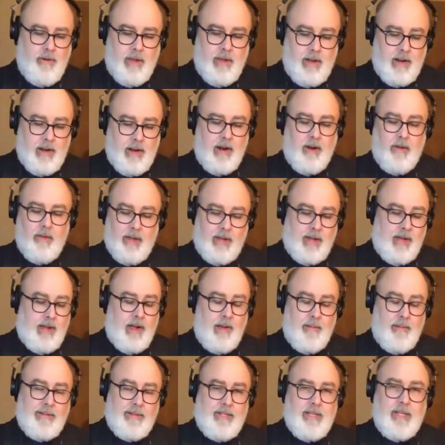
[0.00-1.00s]
And not only
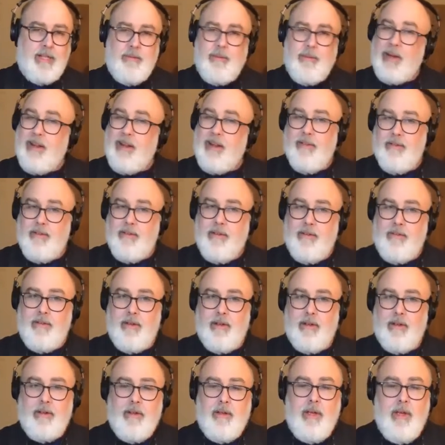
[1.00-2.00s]
common sense, but
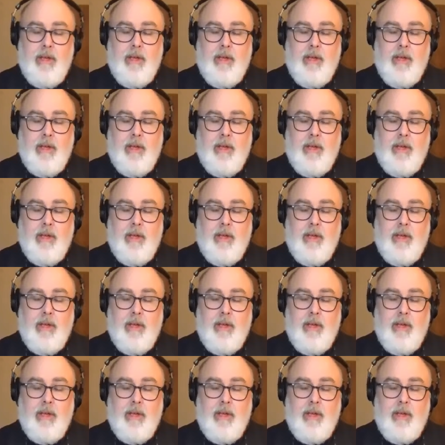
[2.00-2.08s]
consistent.